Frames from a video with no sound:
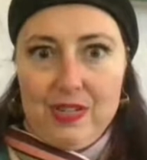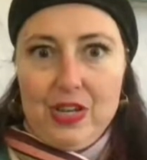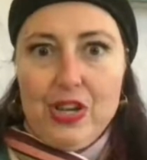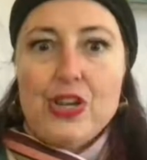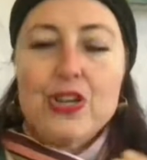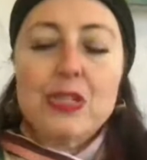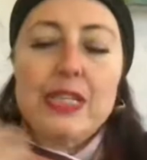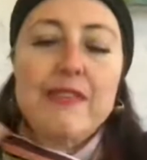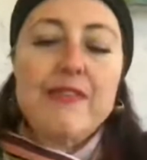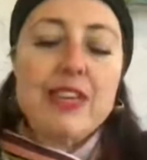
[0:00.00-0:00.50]

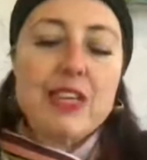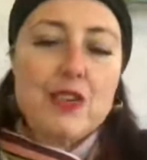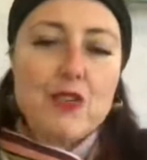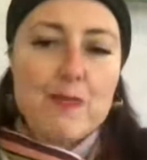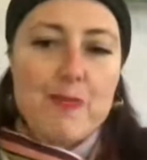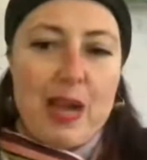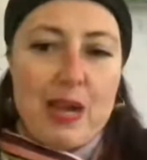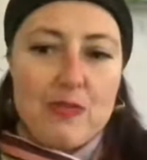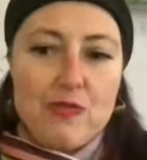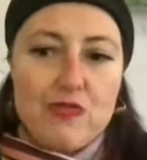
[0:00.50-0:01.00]
You're living
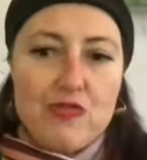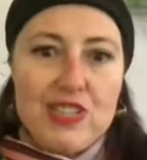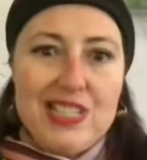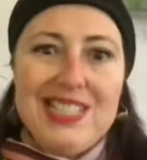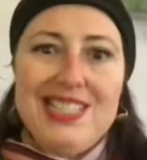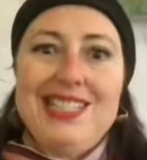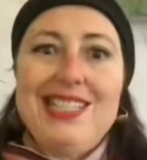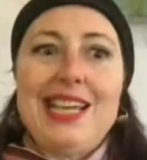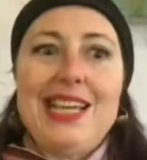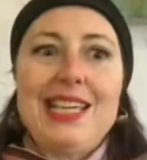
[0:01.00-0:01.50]
your
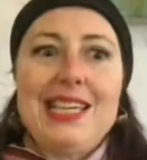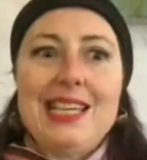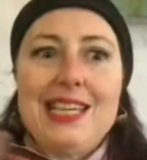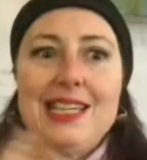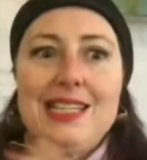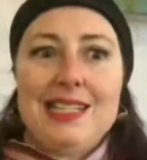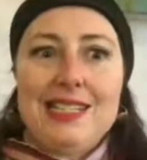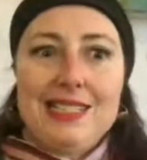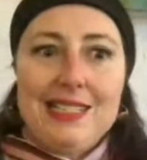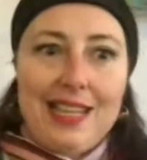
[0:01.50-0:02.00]
boundaries
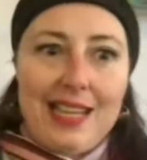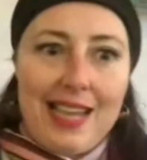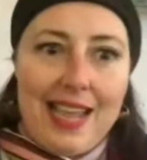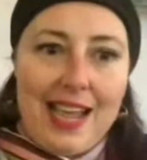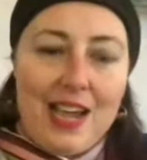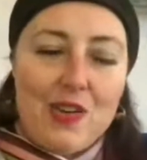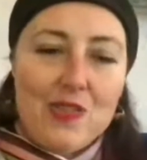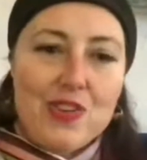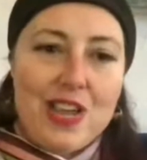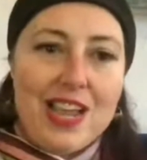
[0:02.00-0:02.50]
day in and day
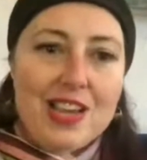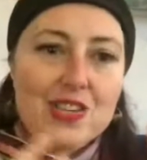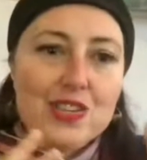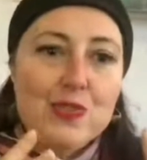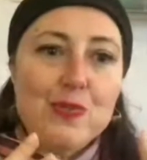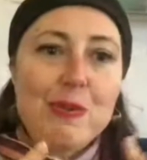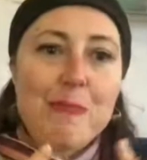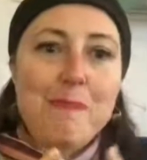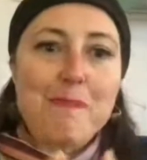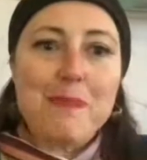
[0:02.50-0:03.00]
out,
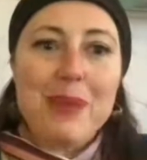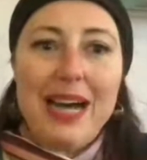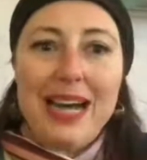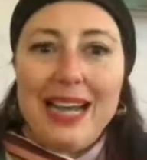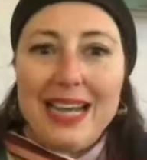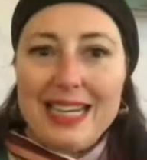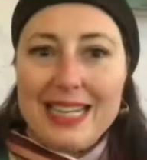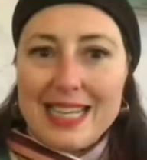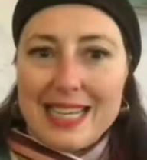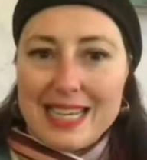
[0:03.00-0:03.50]
and you
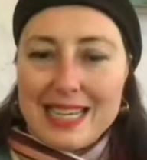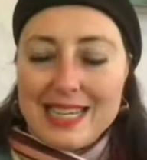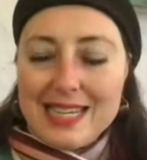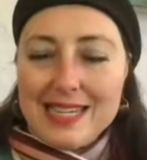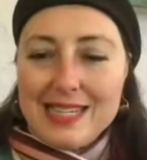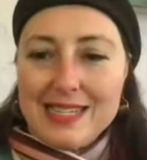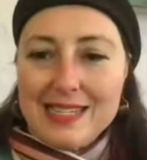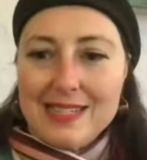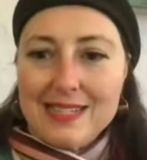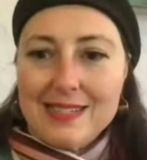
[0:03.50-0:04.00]

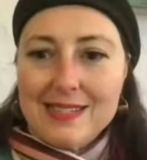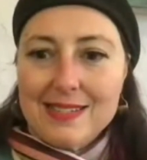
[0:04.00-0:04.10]
embody